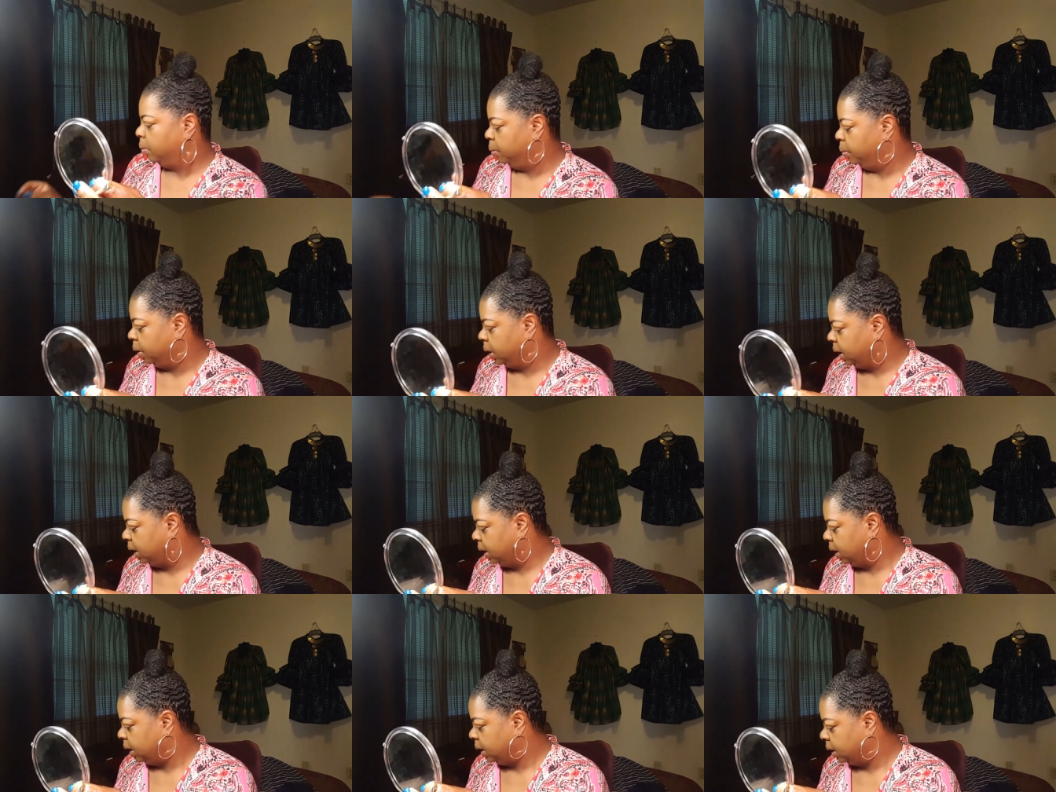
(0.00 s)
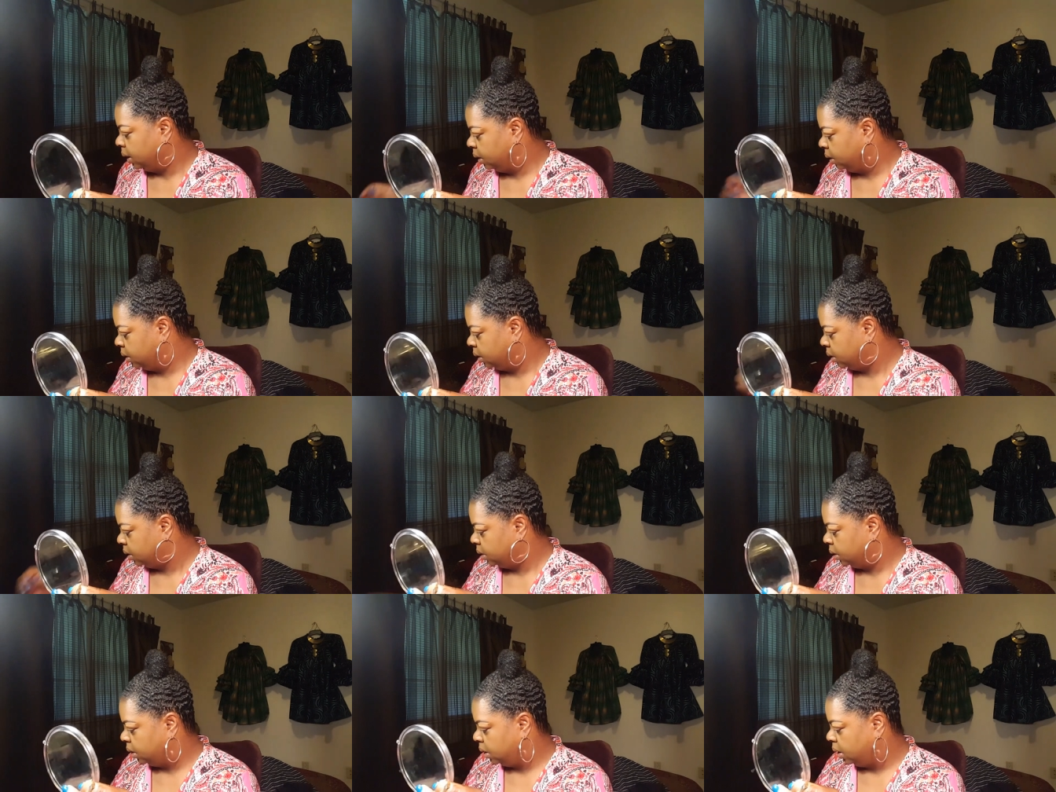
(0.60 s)

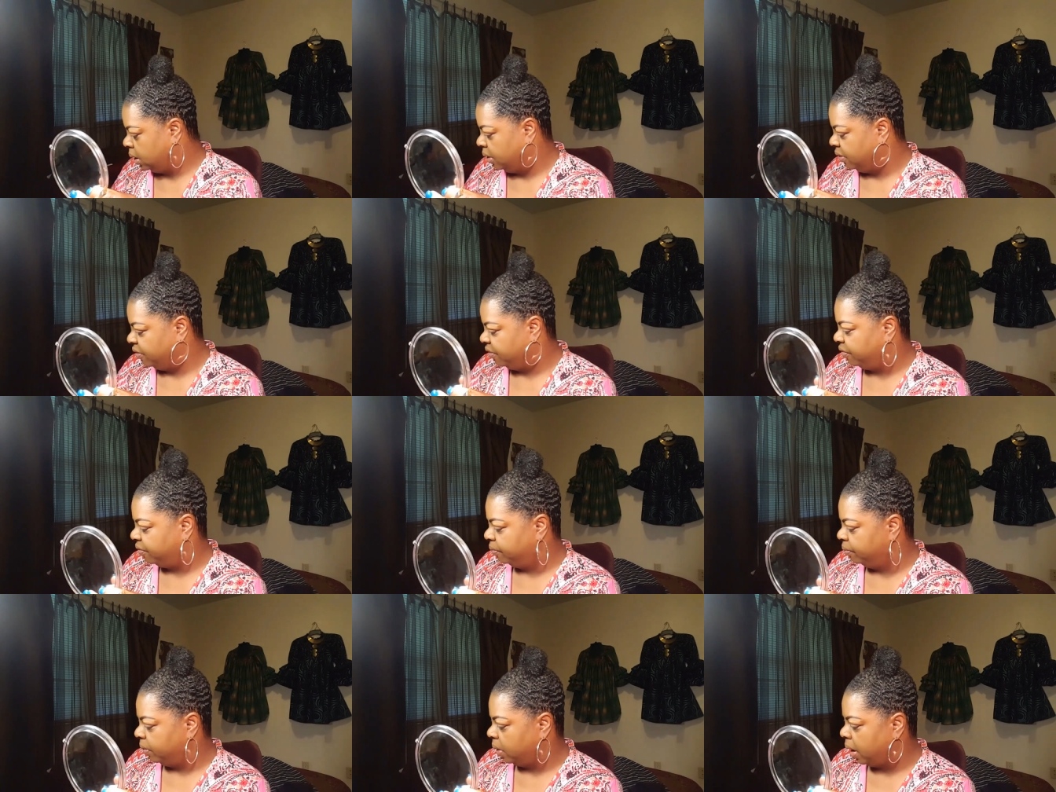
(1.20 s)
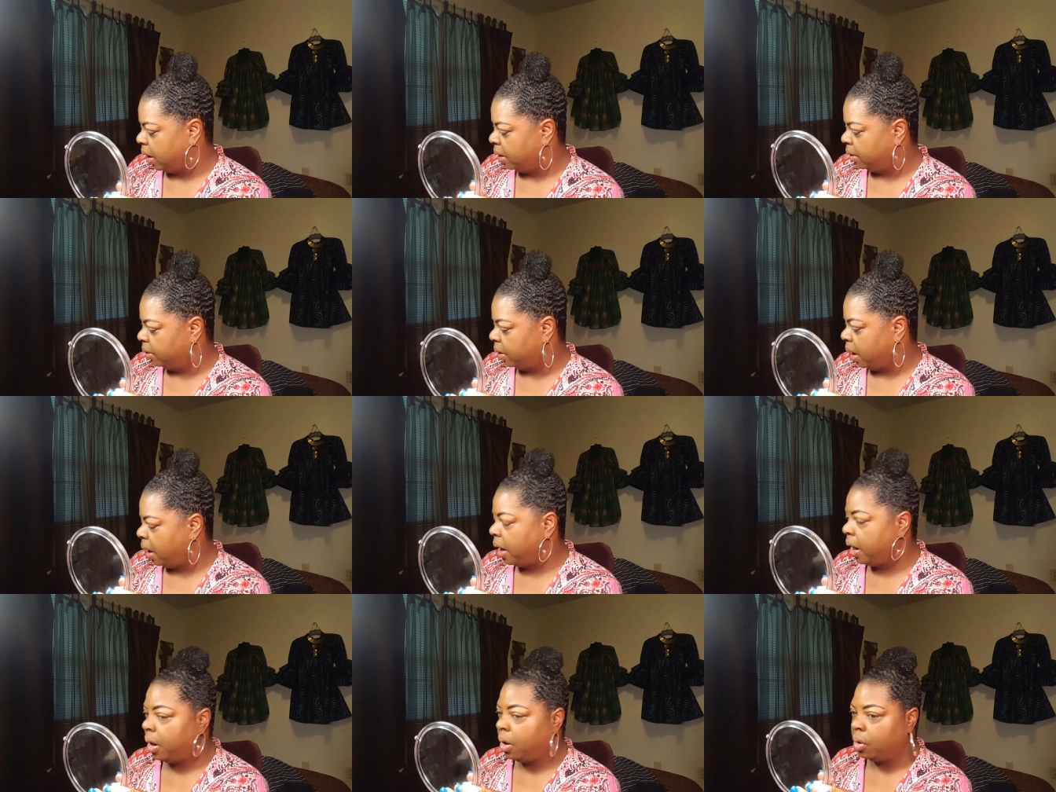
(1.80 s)
blend any er
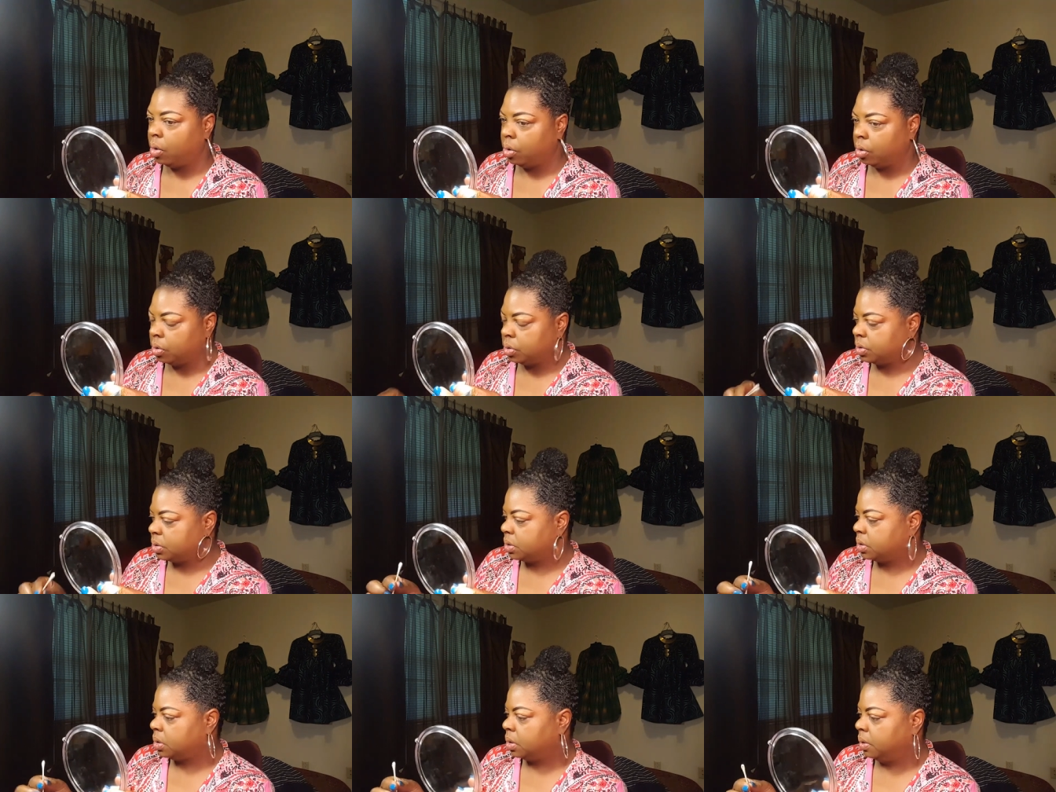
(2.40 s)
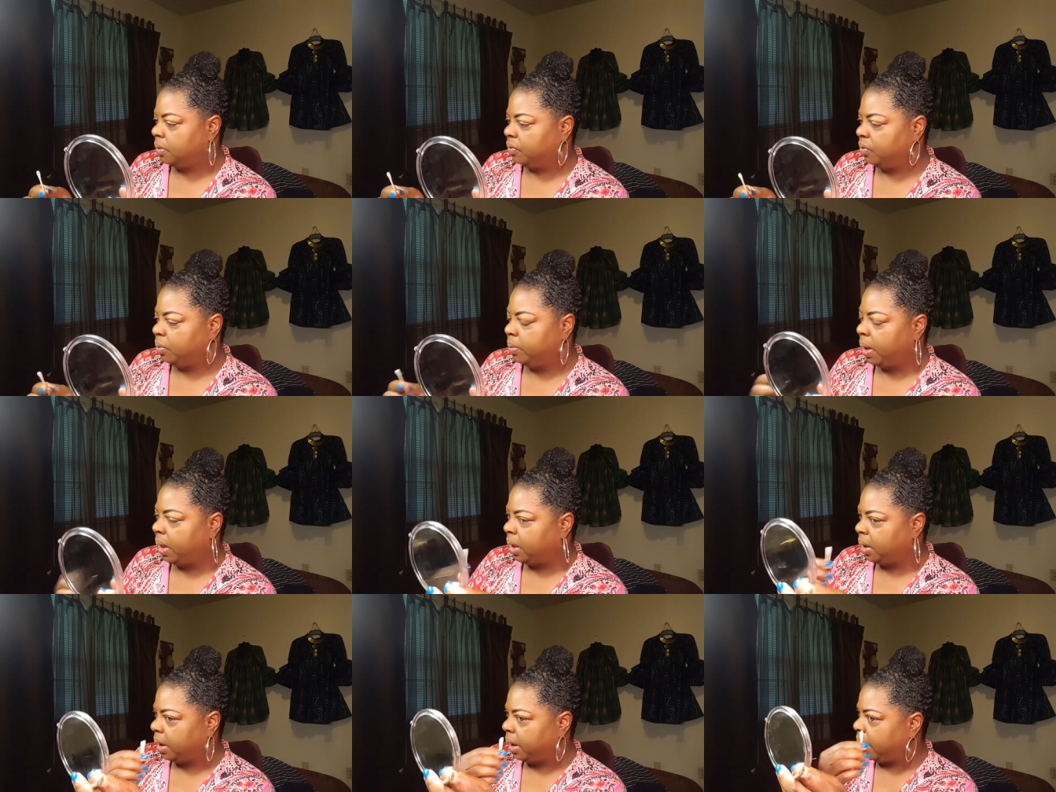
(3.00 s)
errors. If you
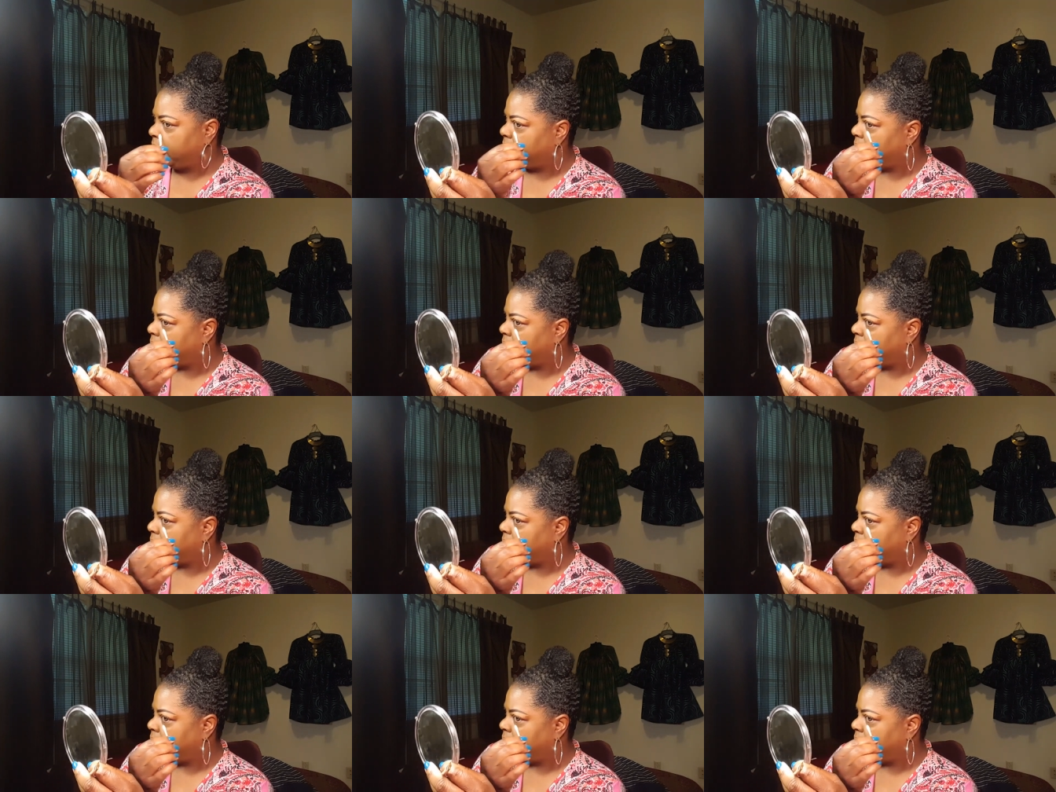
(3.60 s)
make an